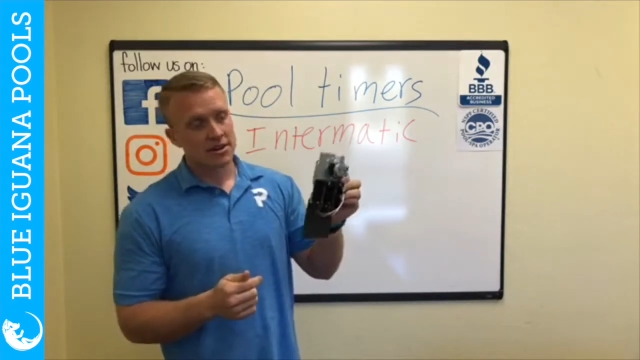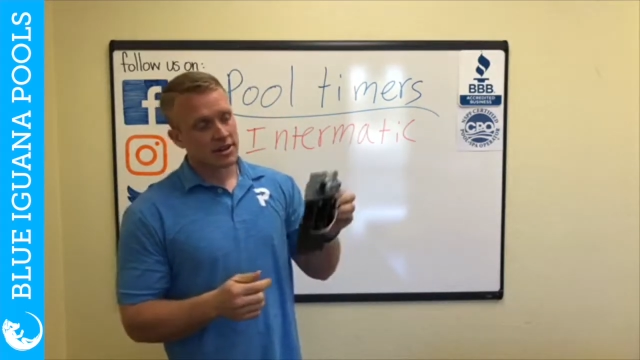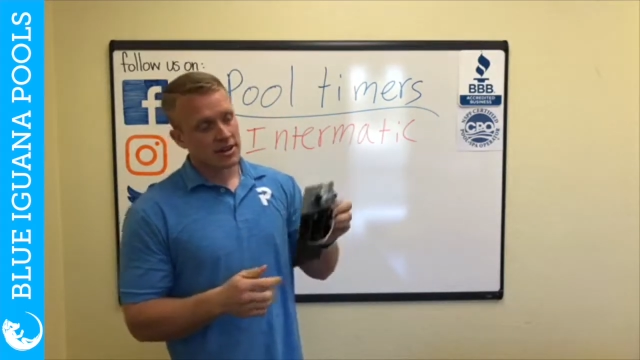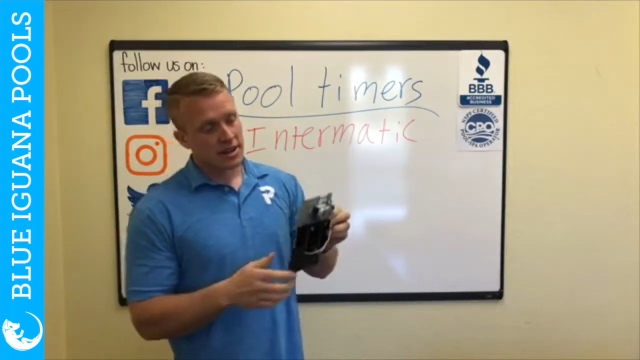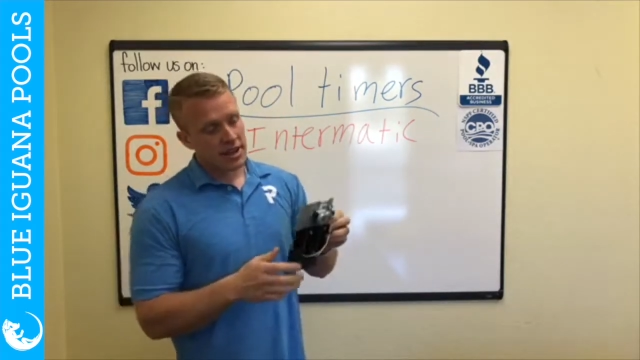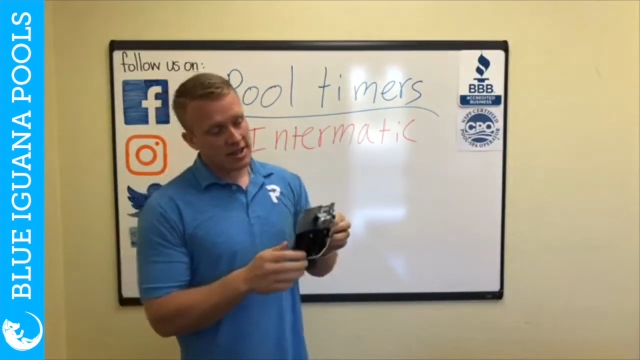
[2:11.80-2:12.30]

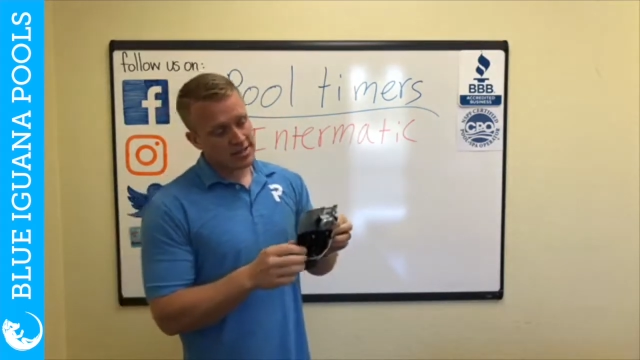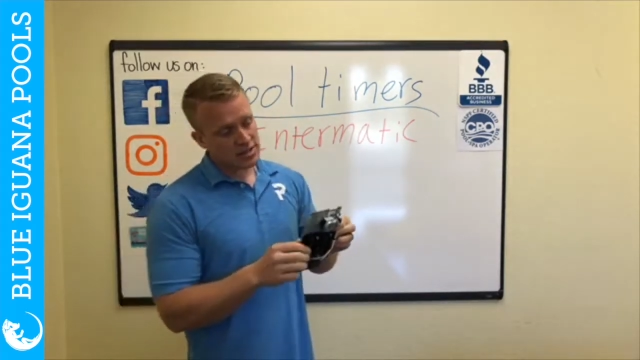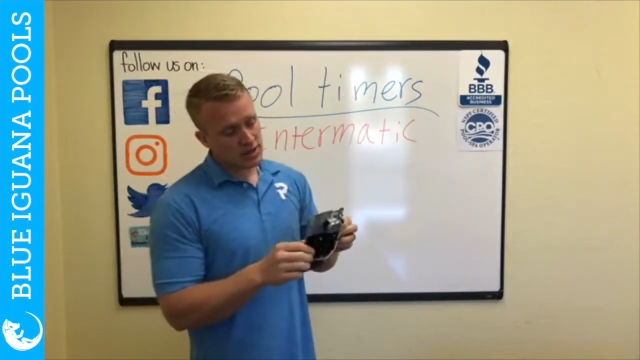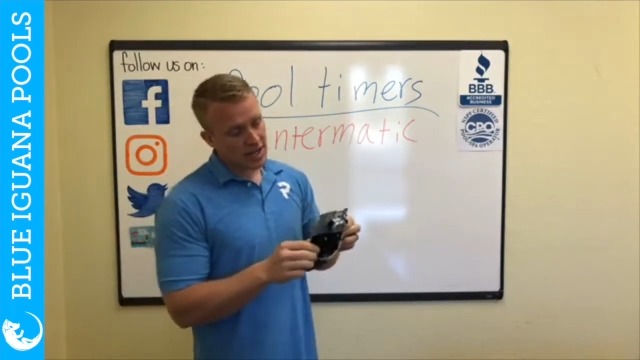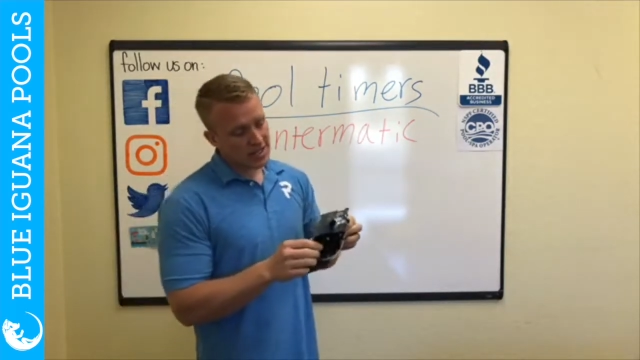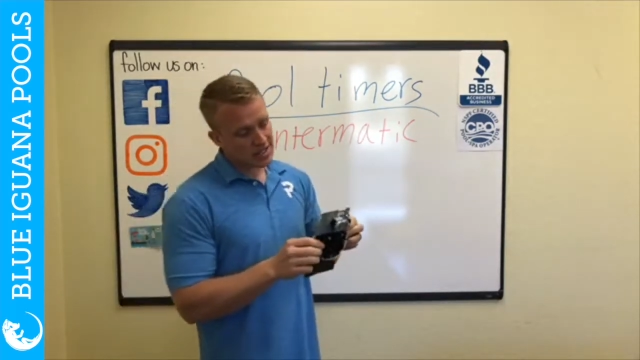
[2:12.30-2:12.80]
And so
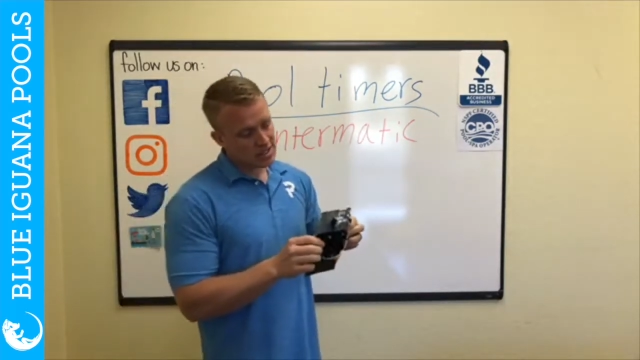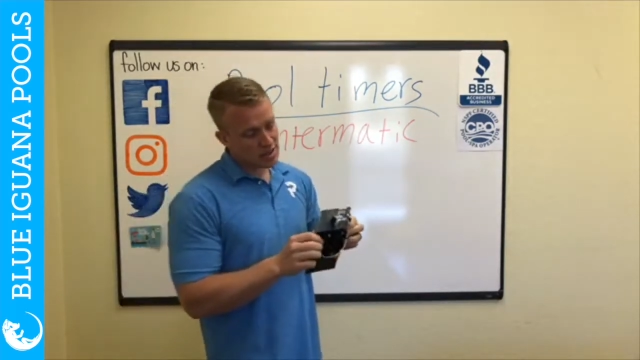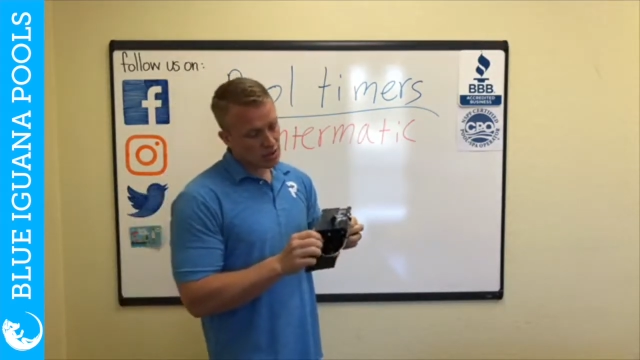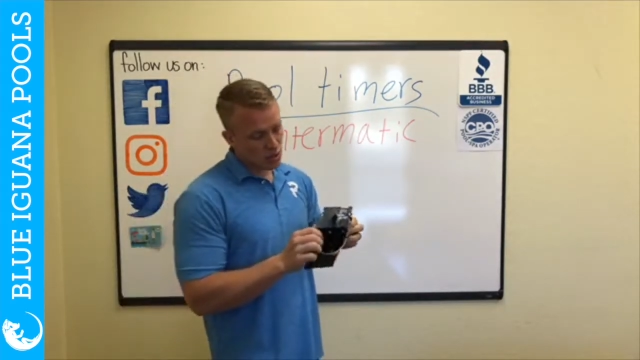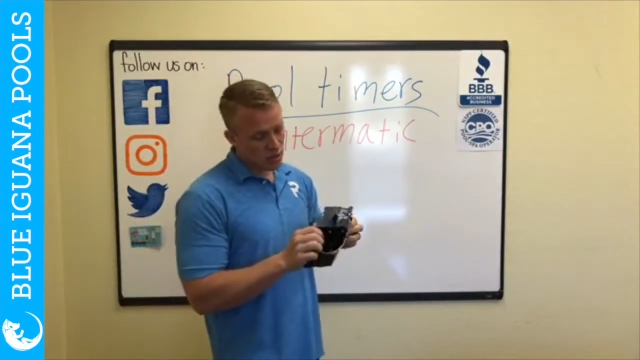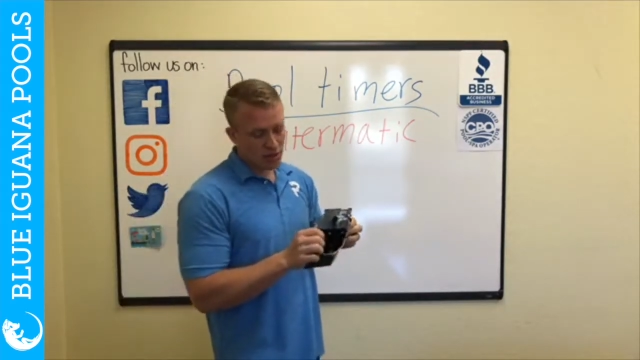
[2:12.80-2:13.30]
that's just a
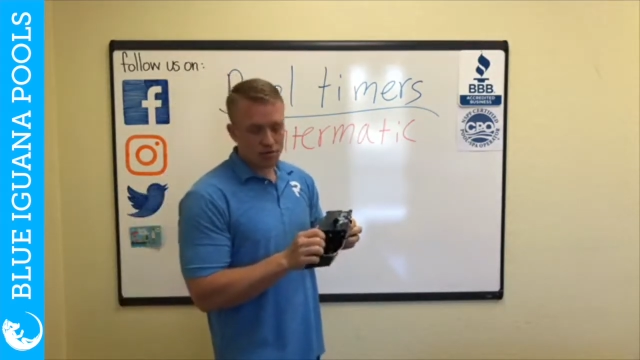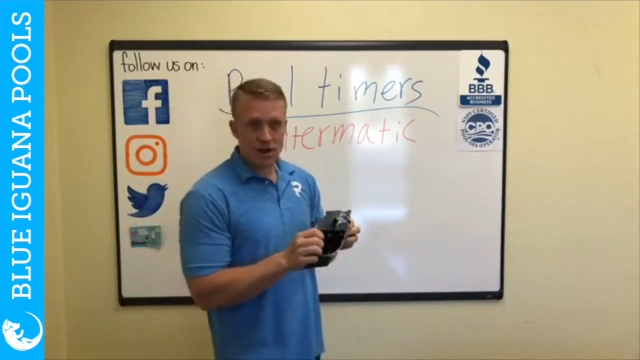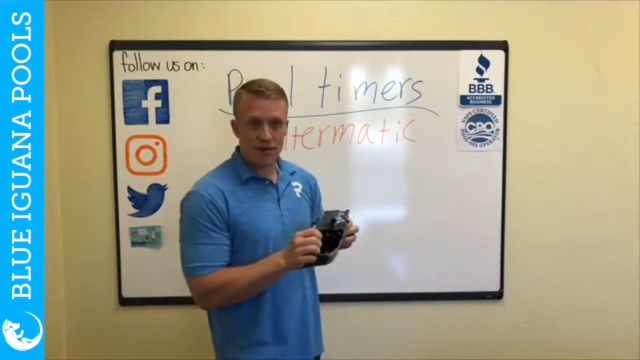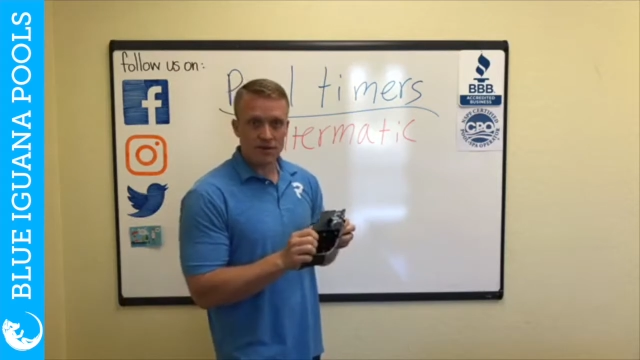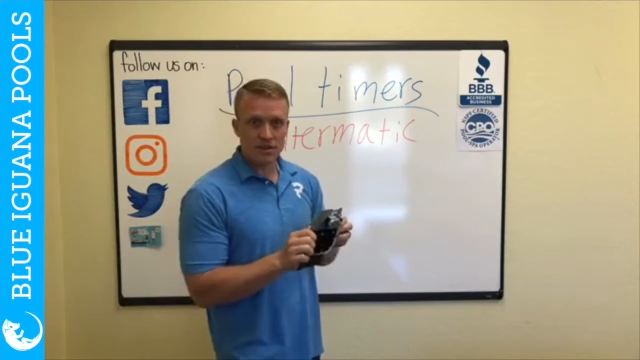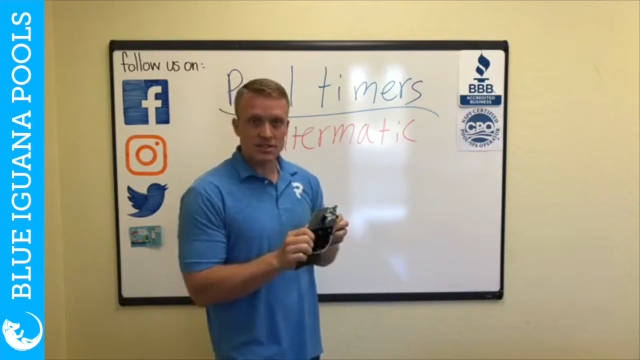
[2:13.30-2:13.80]
quick
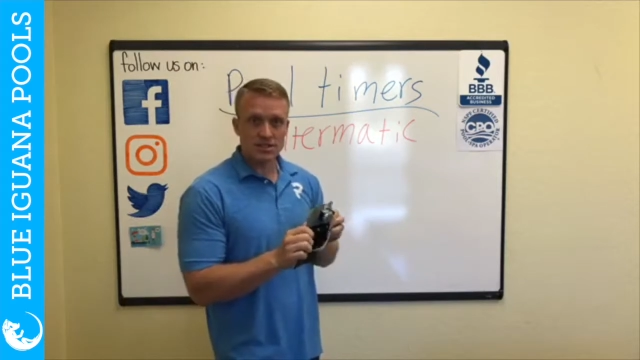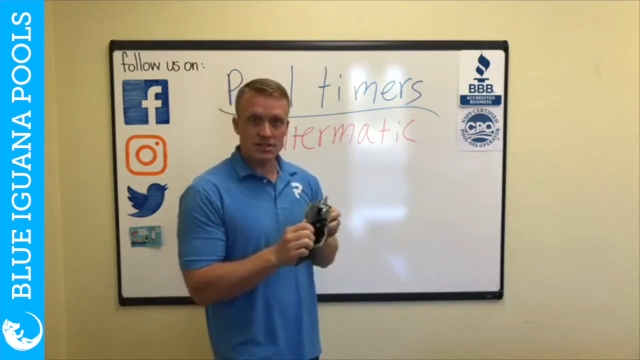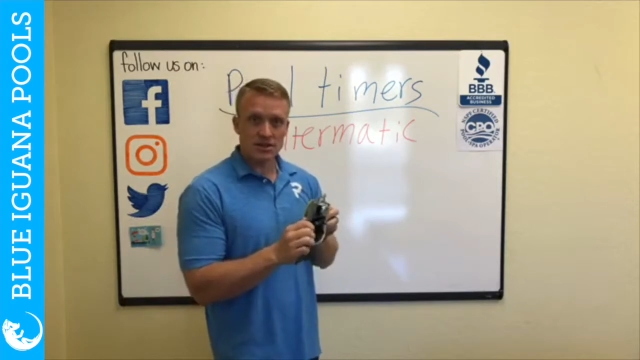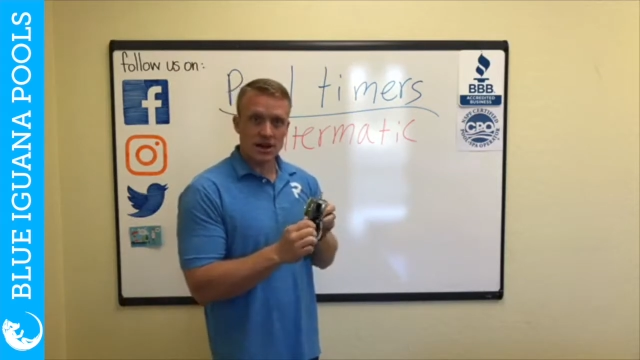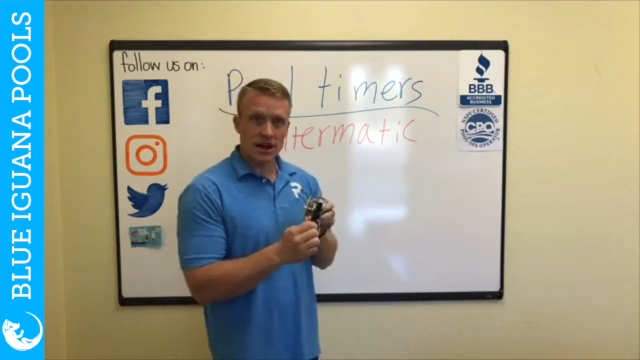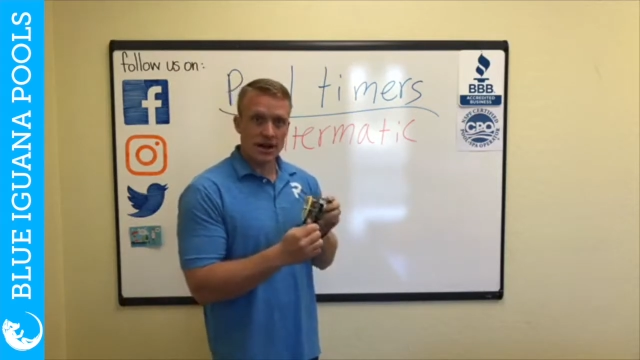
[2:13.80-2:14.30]
reference
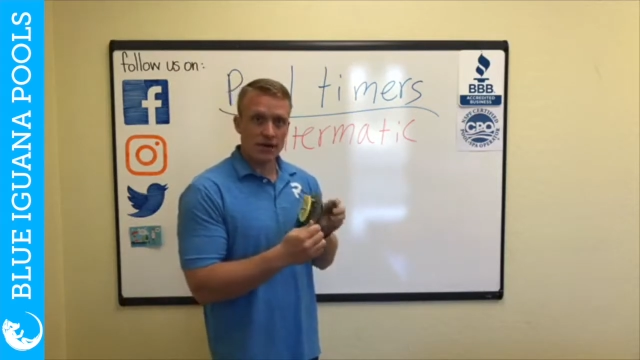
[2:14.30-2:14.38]
uh,